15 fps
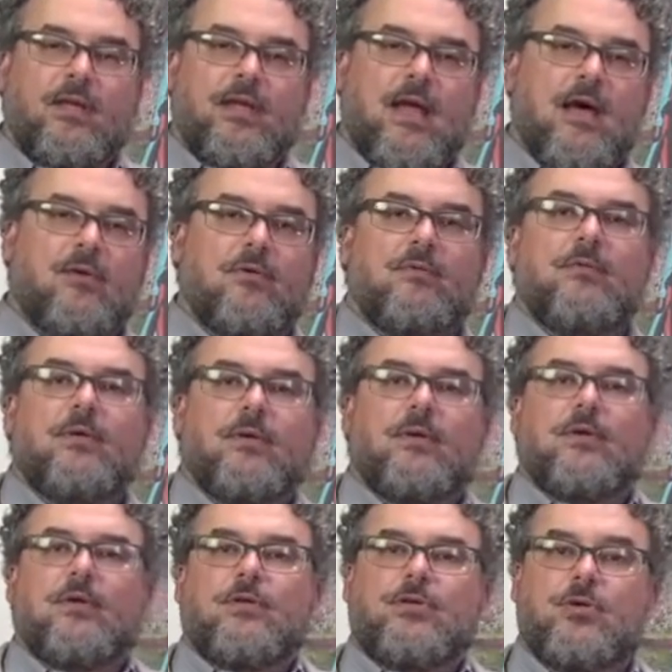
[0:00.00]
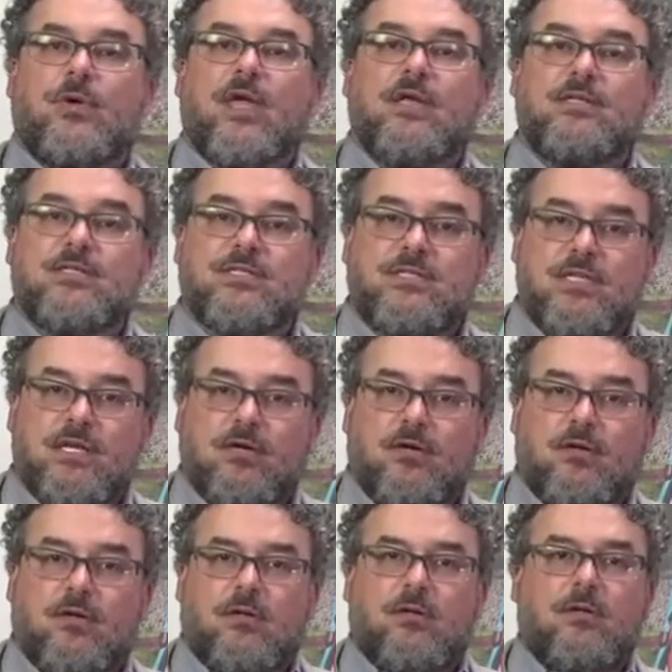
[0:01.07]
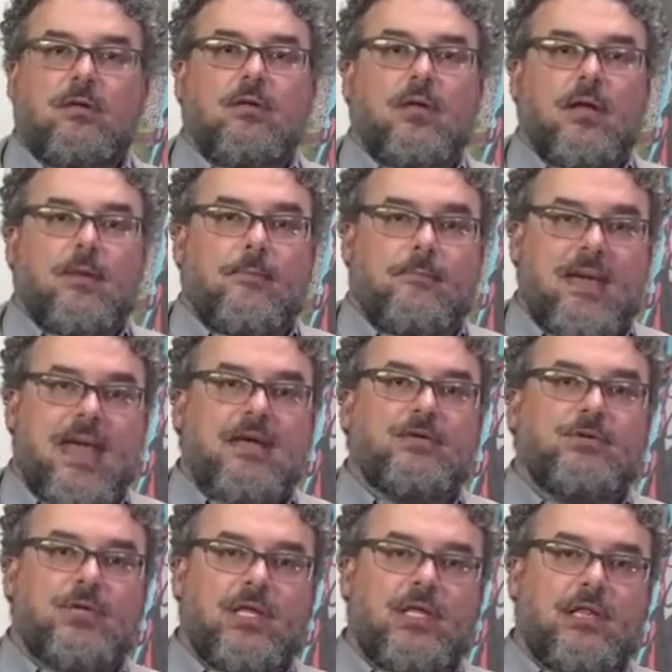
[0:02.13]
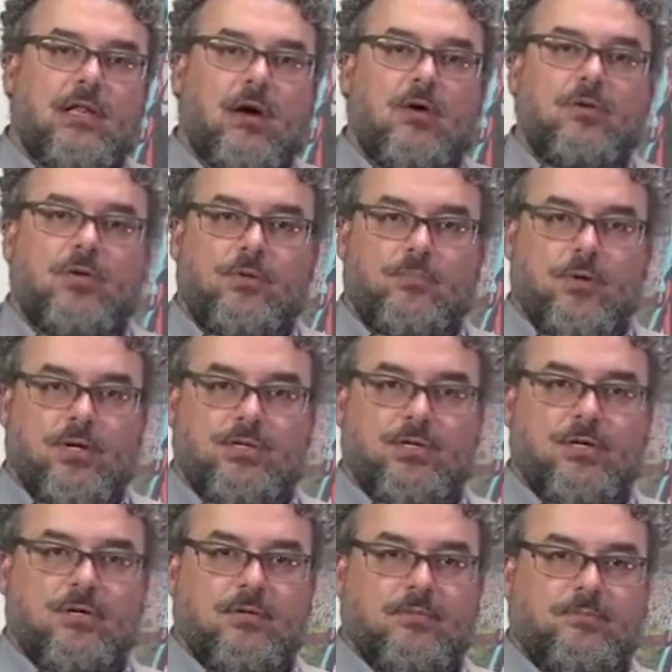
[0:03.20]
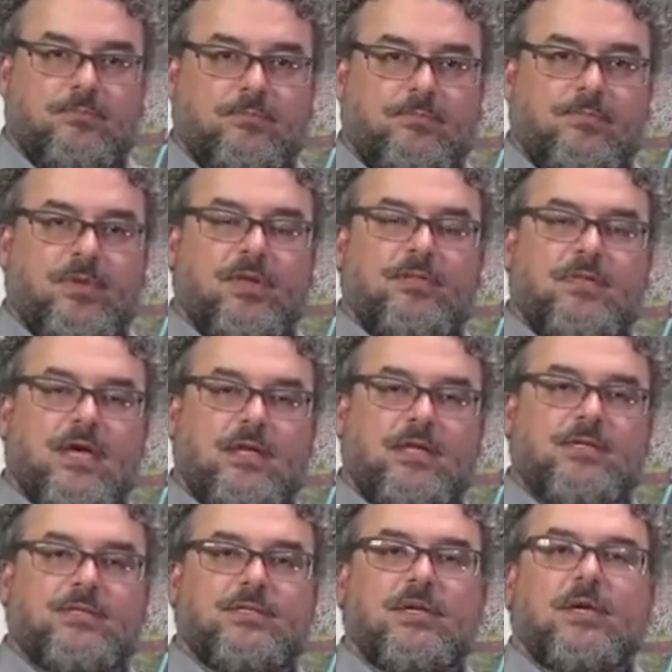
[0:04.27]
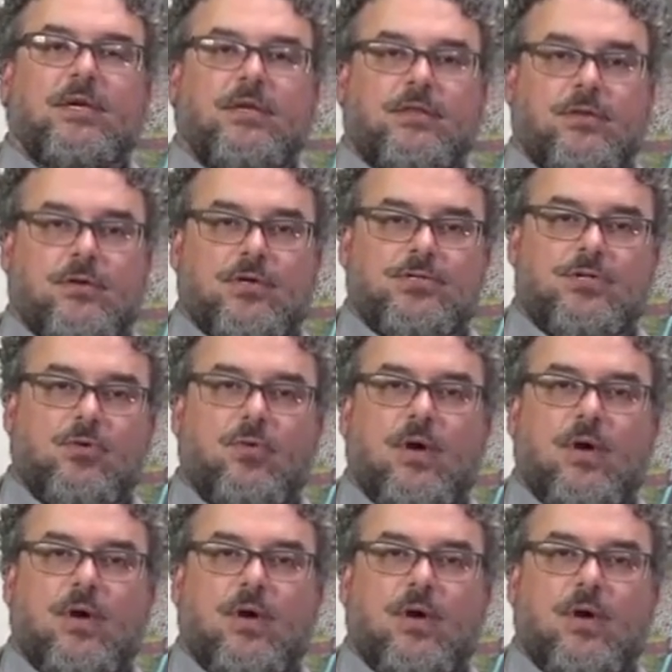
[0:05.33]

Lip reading: Now, you can still manually load the printer. That is, there is a